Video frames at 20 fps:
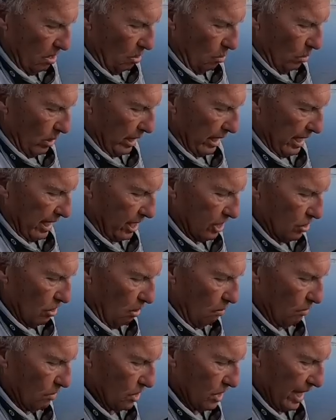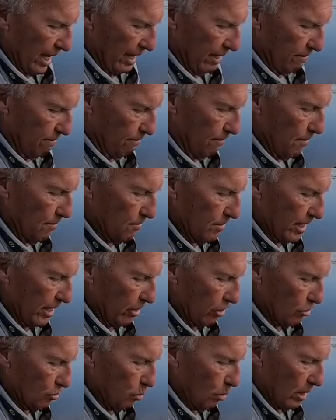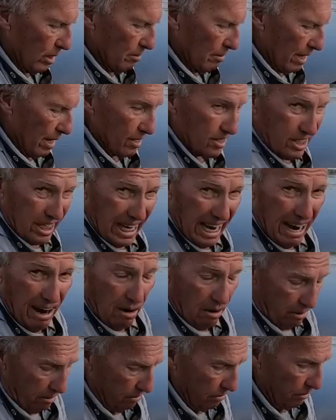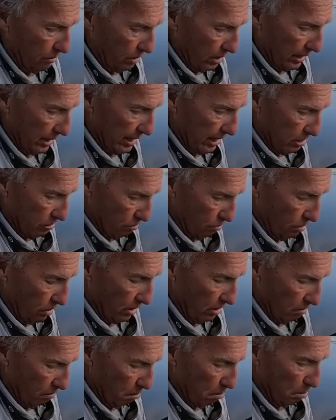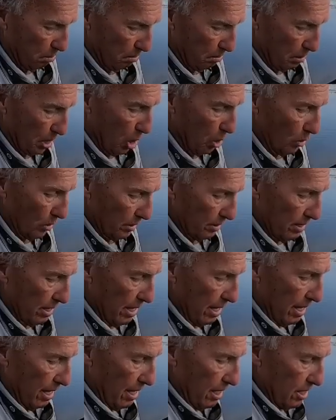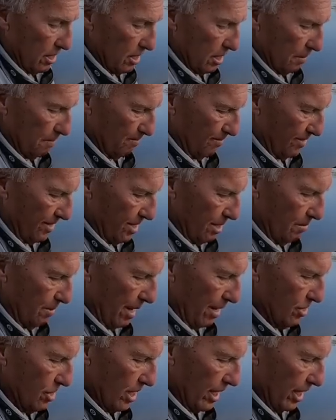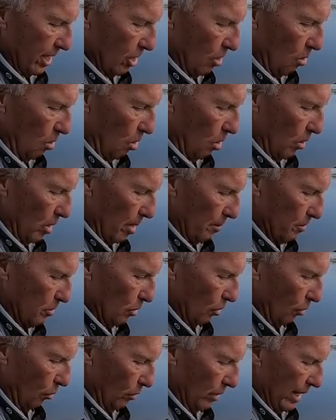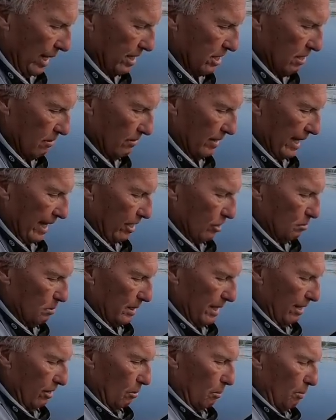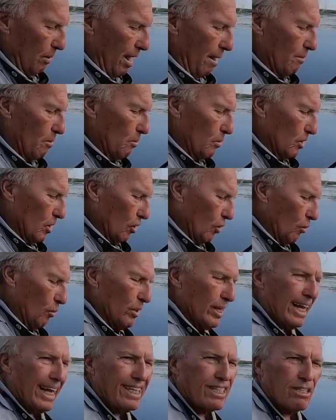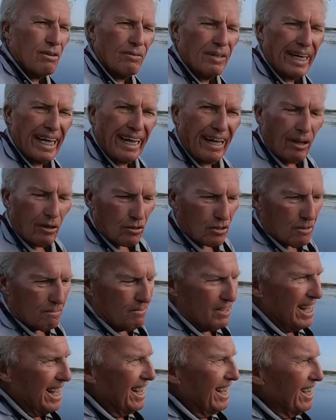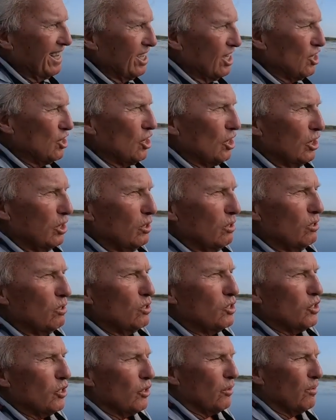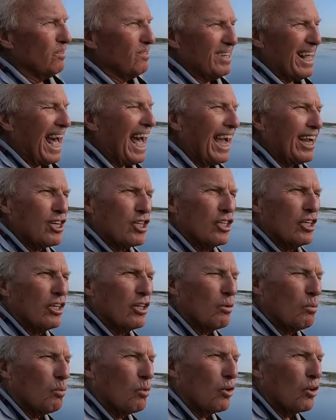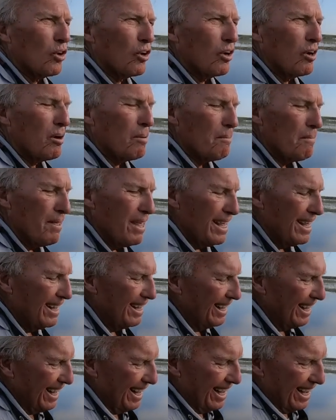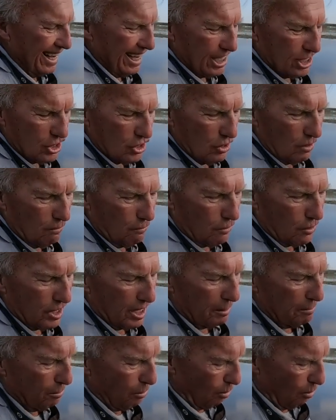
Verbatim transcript: when it gets over, say, fifteen or twenty miles an hour, it really gets really blowing. Sometimes you got to go all the way up to a three eighths of an ounce. But now the problem with the three eighths of an ounce is you lose your action of the worm. It's good for deep